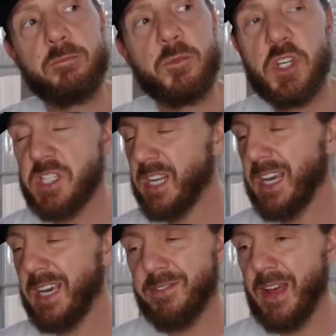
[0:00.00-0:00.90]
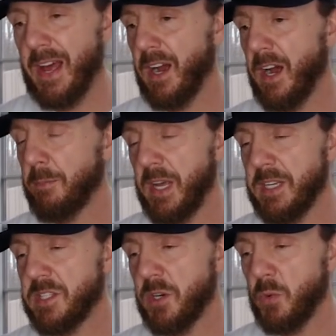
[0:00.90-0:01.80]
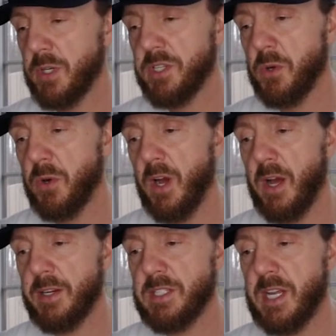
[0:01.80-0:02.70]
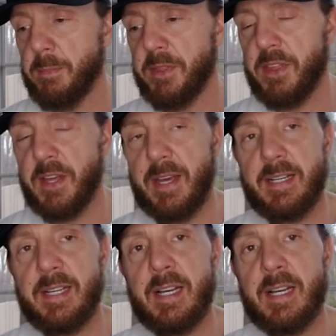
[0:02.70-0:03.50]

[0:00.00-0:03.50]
just to give kind of updates or what's going on type of thing.